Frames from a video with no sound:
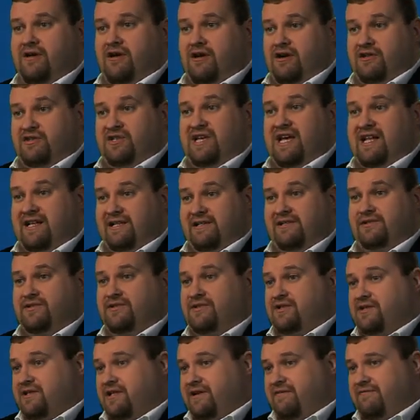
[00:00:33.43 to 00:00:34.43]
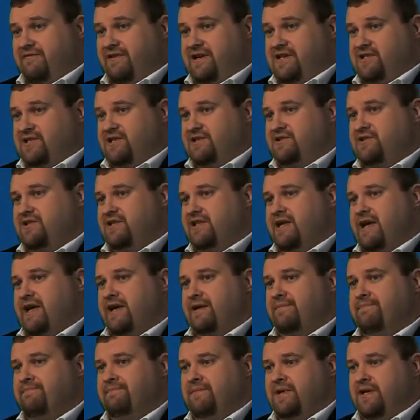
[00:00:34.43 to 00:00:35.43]
are telling us that they're facing
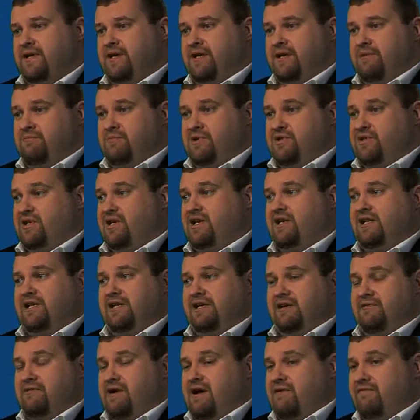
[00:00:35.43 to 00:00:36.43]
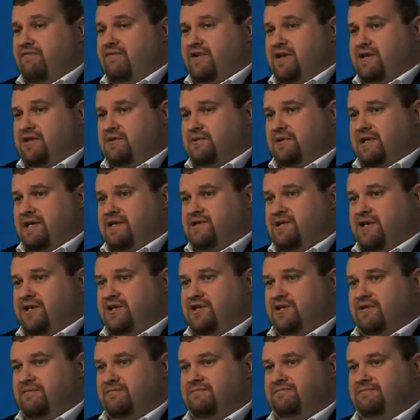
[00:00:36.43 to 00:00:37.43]
today, particularly around
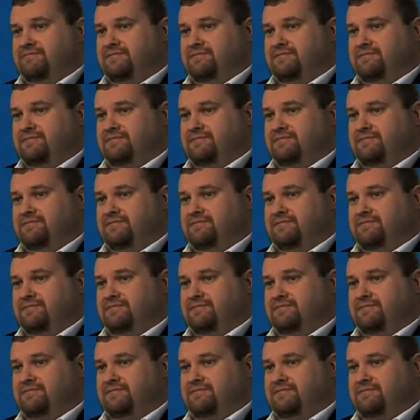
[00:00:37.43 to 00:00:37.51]
virtualization.